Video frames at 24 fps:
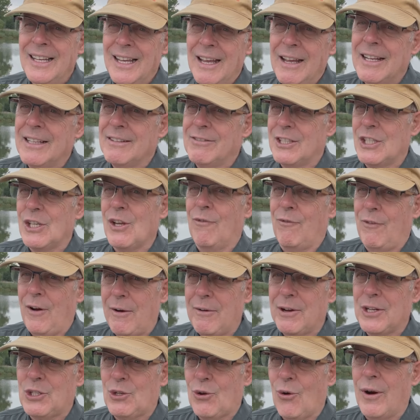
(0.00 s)
It's a
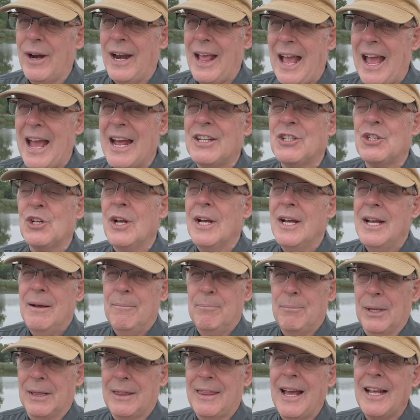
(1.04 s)
very short hatch,
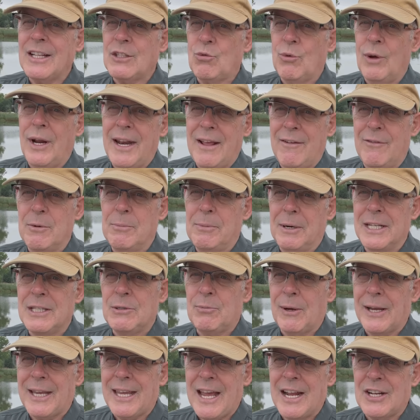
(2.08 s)
but that's what everybody's
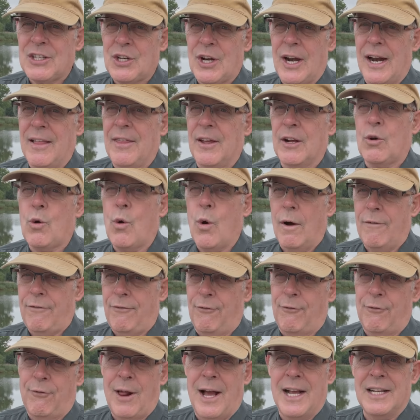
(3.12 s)
been catching on the coff
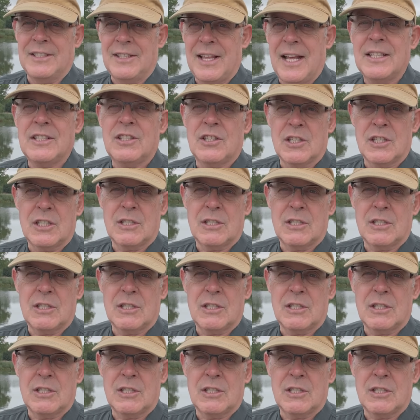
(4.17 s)
flies. That's the